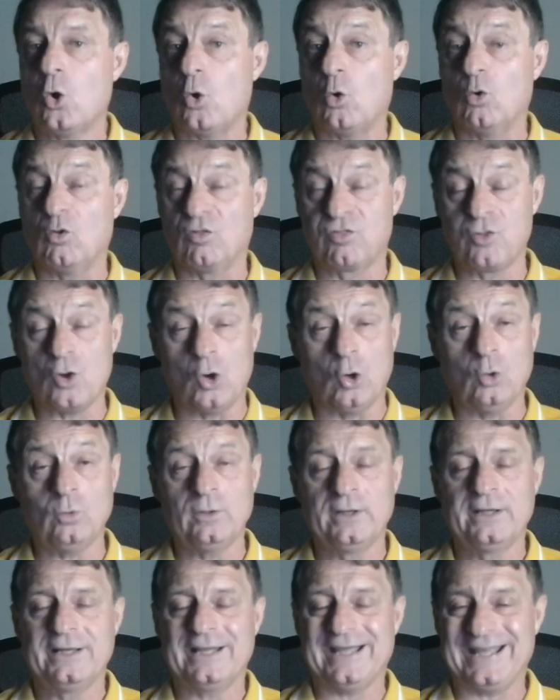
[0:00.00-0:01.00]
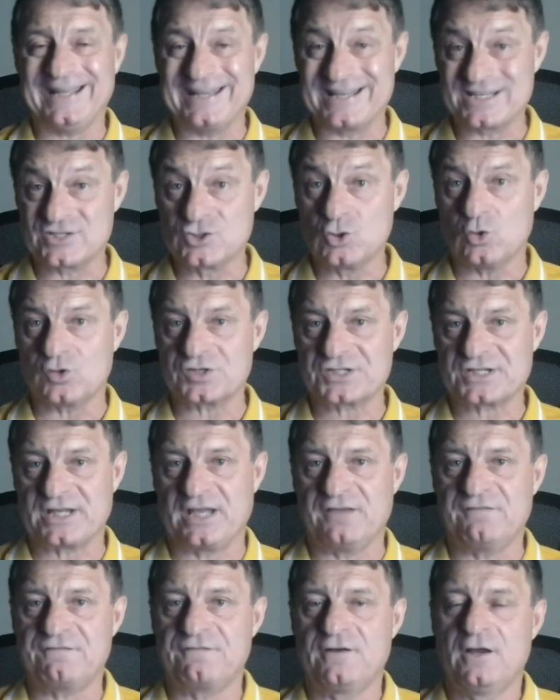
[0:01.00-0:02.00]
although it is not
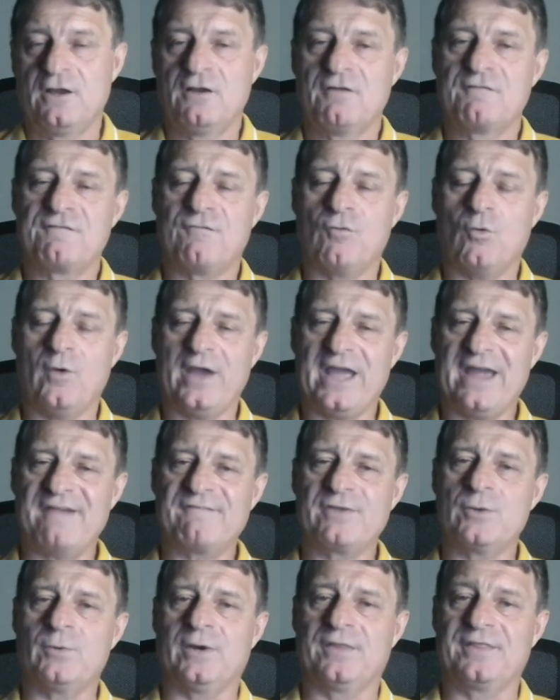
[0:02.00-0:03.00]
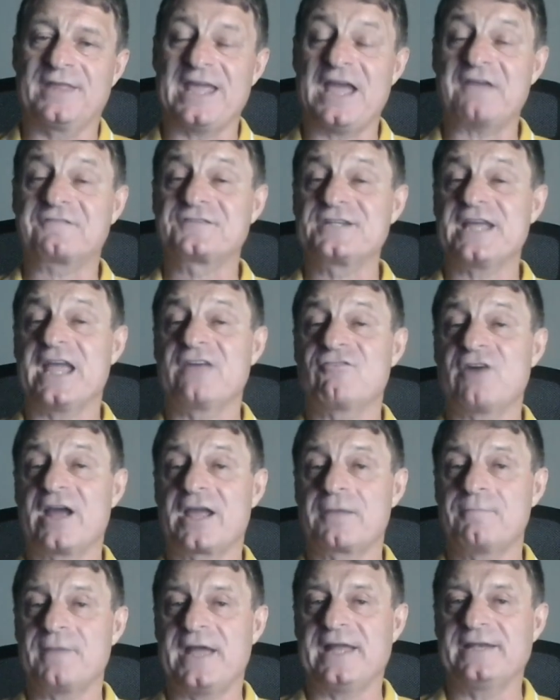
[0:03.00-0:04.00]
safe for everyone. The FDA
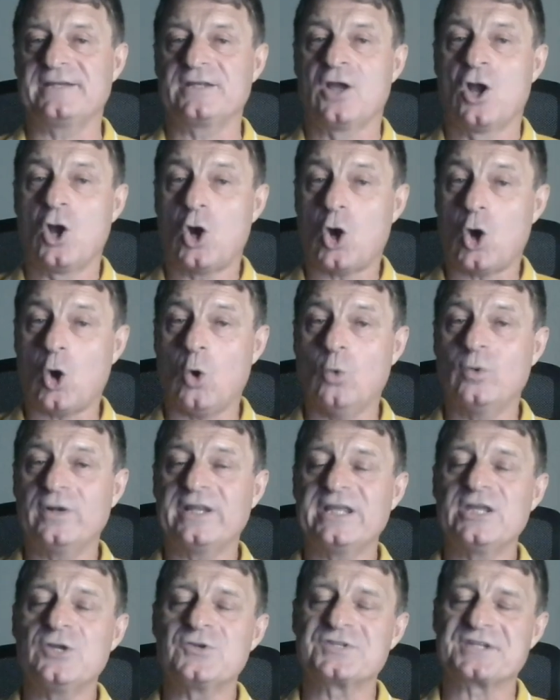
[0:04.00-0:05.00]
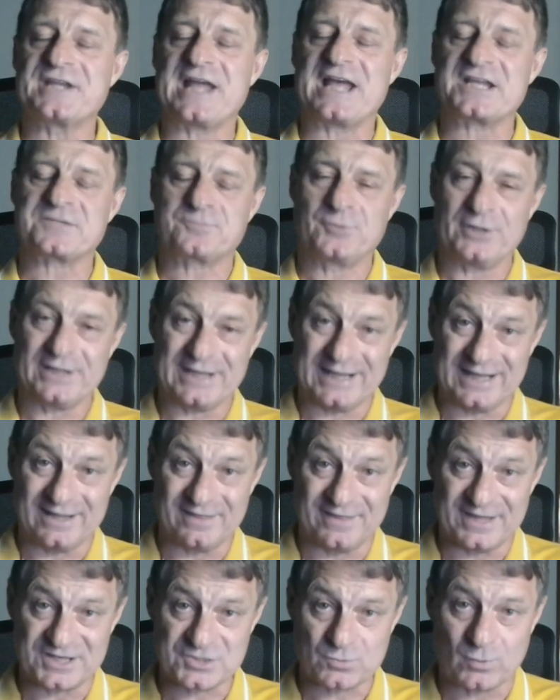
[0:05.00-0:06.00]
recommend only using aspirin
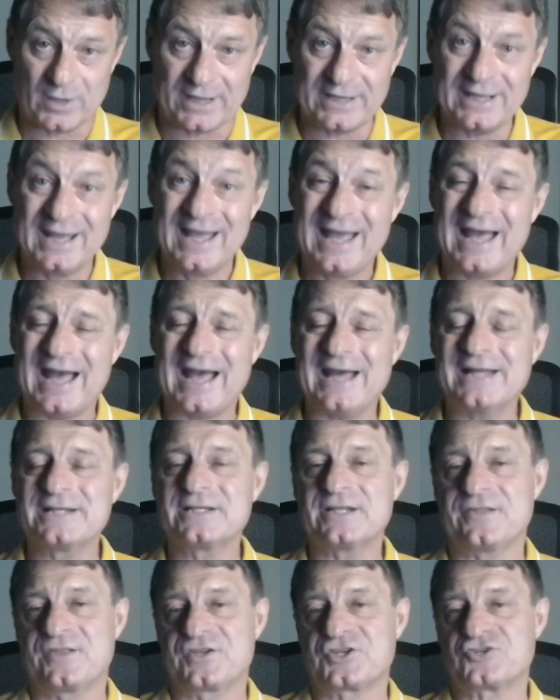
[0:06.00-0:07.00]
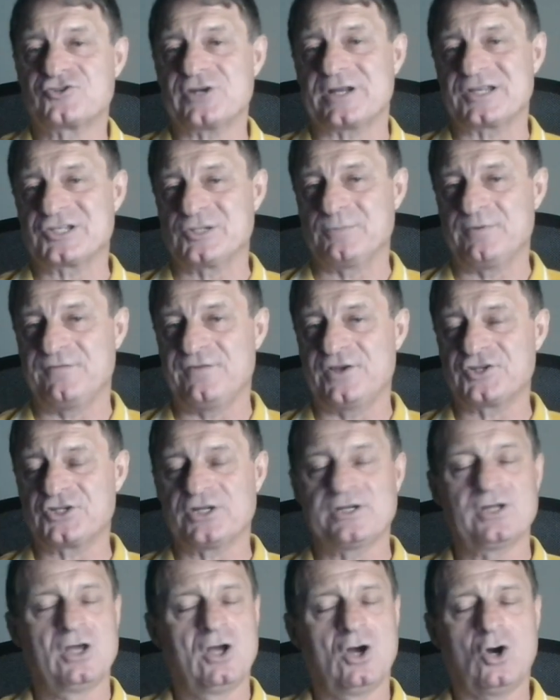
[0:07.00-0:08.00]
in this way under the strict
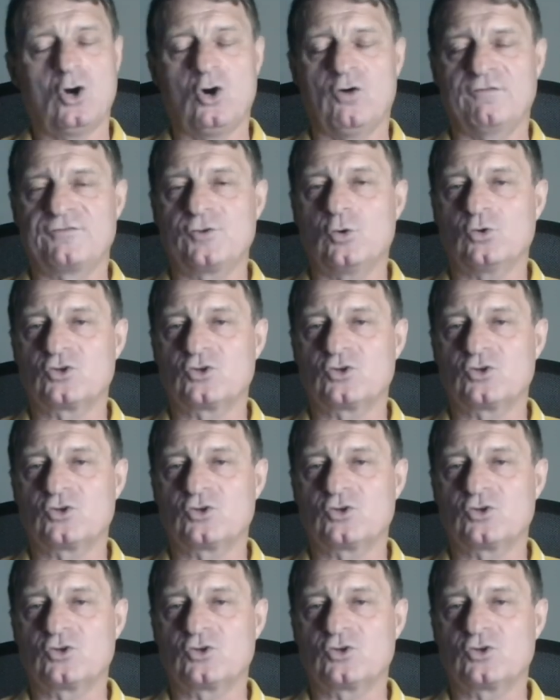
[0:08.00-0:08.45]
supervision of your